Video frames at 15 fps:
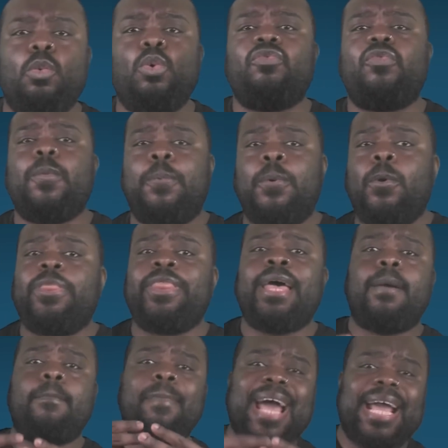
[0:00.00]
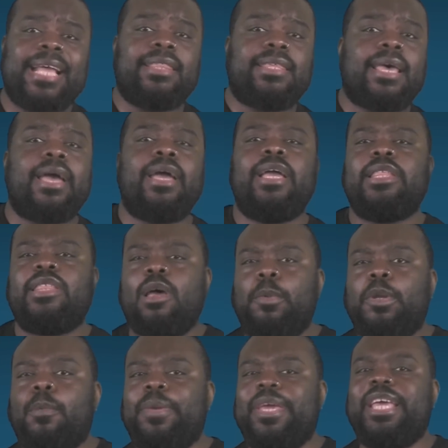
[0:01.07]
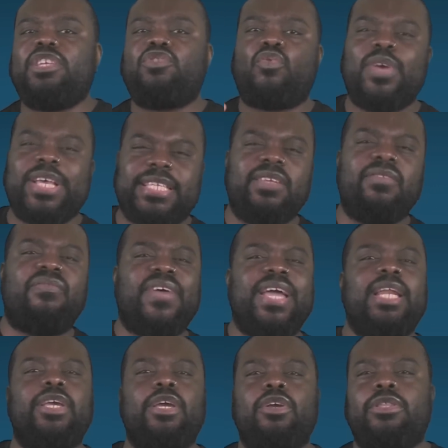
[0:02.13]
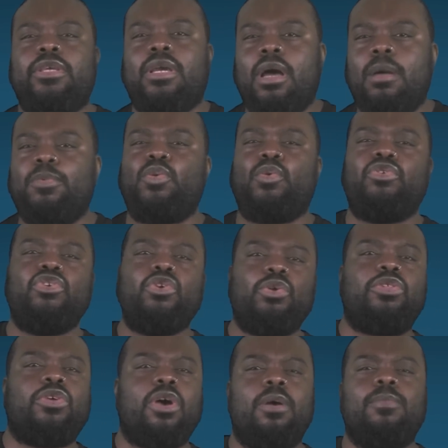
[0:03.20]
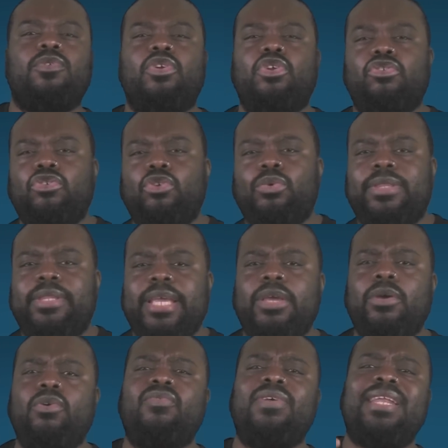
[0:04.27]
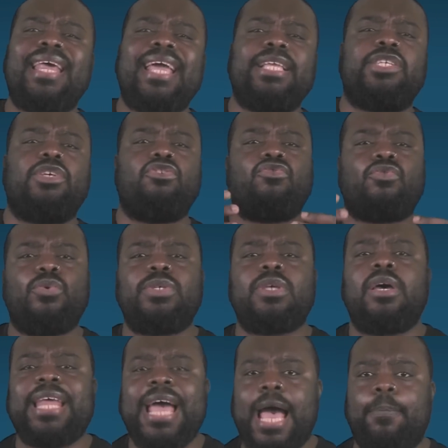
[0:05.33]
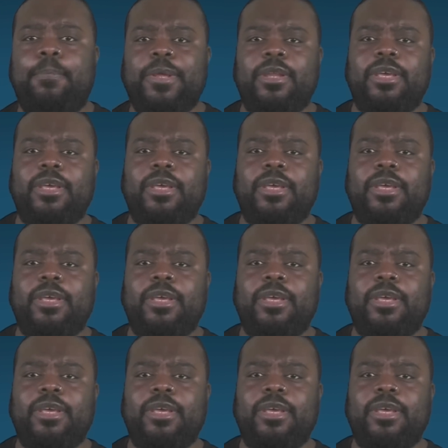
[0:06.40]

would report that McIntyre and WWE's recent failure to come to a new terms on a new deal relates to Drew's unhappiness